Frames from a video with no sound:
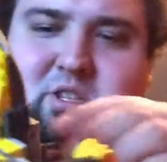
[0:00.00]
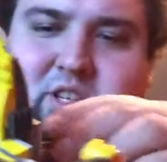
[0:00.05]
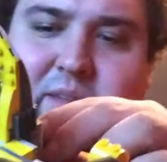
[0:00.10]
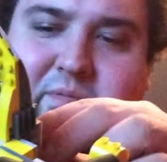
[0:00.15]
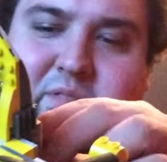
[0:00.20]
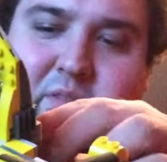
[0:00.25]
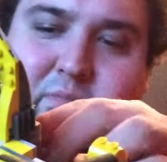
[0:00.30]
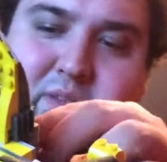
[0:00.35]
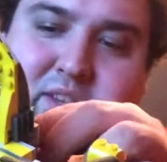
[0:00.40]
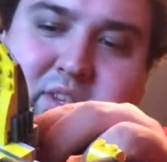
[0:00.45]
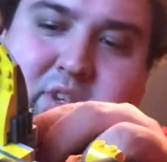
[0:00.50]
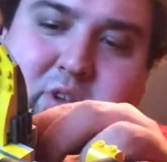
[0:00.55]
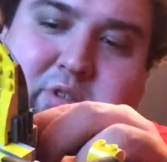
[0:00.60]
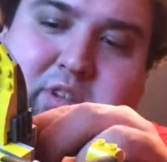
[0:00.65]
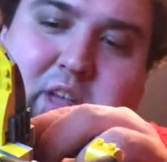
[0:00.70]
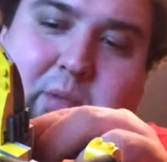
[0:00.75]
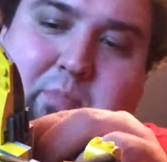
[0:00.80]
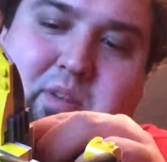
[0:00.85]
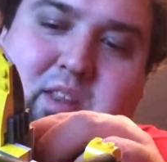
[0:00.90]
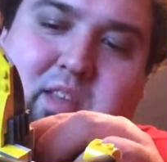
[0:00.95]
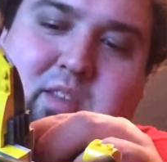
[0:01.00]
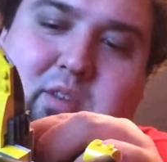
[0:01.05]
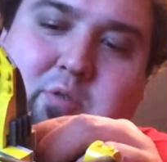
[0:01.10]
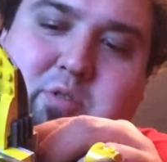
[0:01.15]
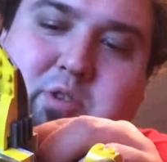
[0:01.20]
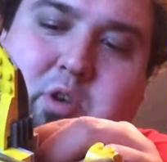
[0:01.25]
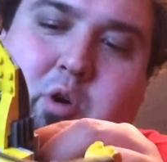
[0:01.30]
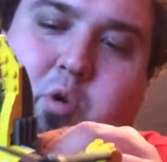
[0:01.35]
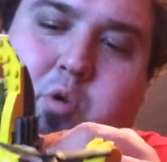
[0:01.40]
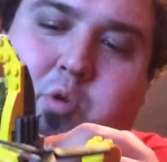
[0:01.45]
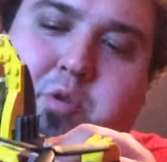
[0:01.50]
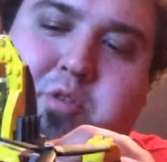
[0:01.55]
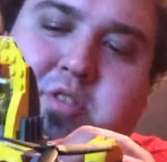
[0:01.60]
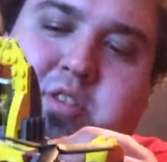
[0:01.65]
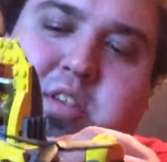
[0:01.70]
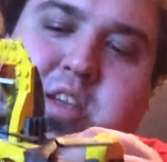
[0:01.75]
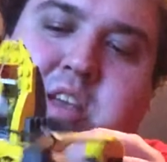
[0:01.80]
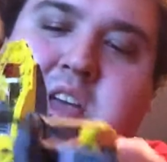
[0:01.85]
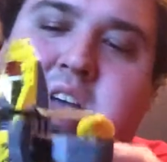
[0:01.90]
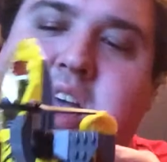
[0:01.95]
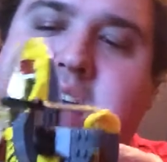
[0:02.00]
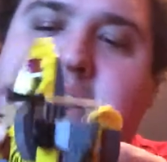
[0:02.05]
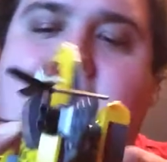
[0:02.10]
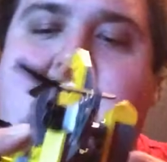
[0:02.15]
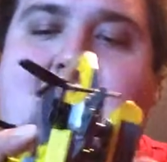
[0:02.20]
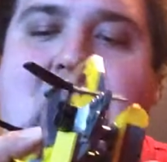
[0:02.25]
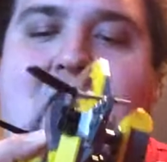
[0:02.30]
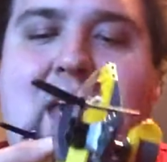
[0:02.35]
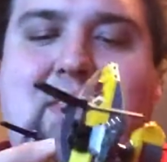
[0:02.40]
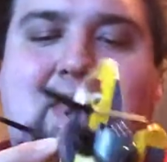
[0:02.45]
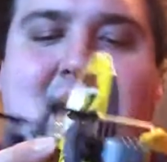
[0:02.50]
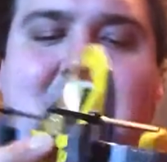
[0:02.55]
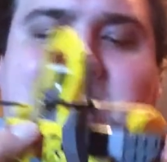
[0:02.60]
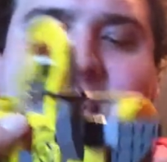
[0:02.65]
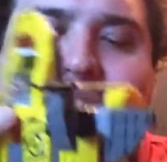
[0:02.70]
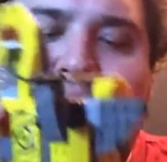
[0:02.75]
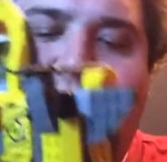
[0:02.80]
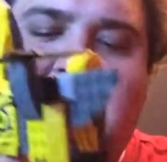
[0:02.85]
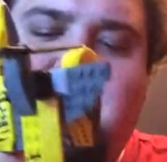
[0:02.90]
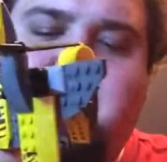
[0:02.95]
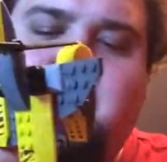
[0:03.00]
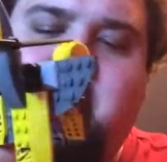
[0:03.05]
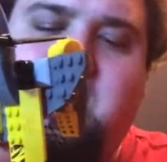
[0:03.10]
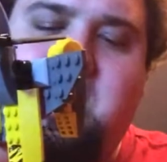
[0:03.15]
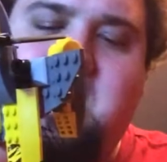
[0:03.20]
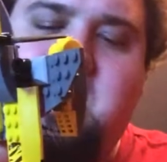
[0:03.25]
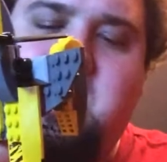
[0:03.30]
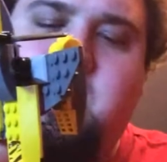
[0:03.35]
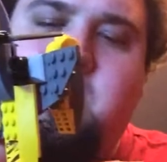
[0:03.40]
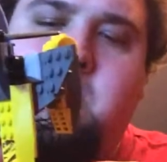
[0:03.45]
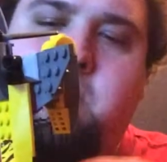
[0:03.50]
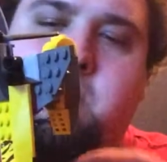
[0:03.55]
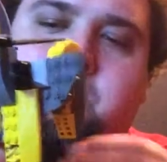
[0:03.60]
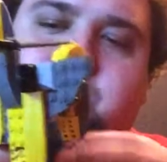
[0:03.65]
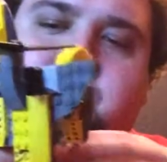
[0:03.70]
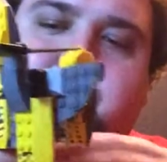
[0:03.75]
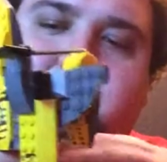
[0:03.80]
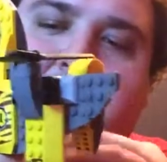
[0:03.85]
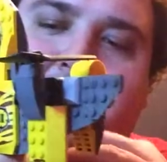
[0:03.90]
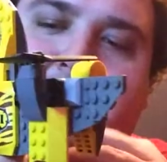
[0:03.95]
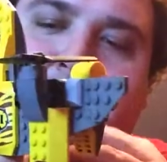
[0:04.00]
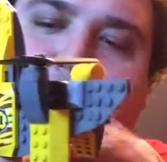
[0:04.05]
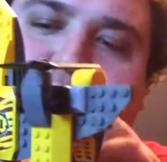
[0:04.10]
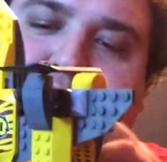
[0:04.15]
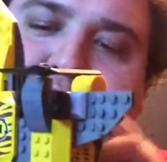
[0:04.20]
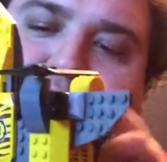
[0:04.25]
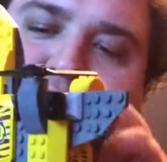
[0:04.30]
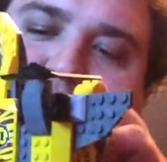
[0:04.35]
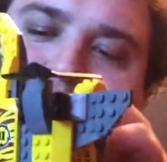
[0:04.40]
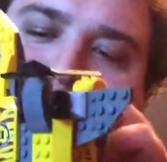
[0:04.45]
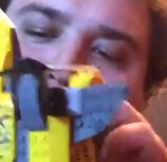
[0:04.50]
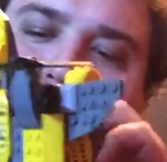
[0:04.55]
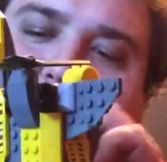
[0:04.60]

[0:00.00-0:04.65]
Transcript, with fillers: shove the missiles up into those holes, and that's actually there's just a